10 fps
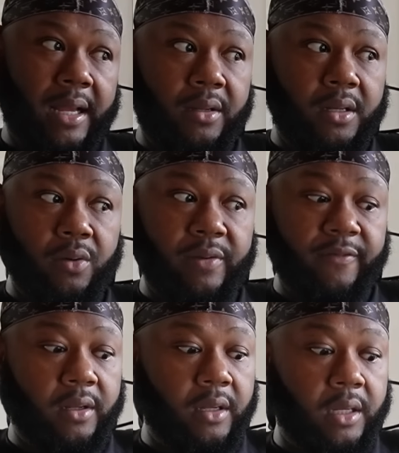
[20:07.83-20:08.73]
I don't know what
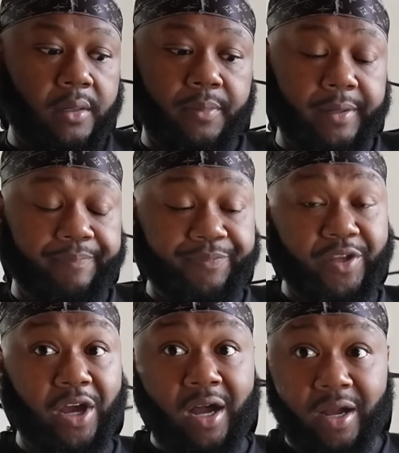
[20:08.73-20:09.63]
vlog, but
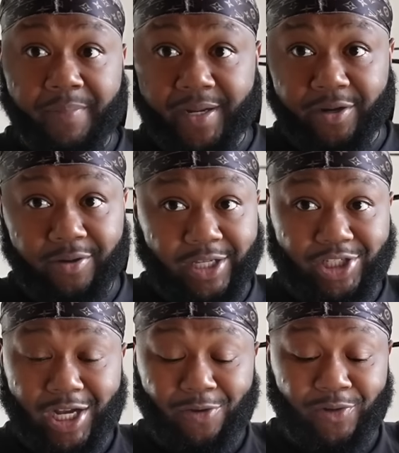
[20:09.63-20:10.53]
y'all better go get
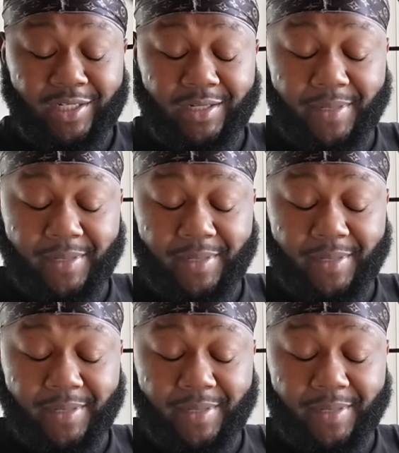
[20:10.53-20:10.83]
y'all one of them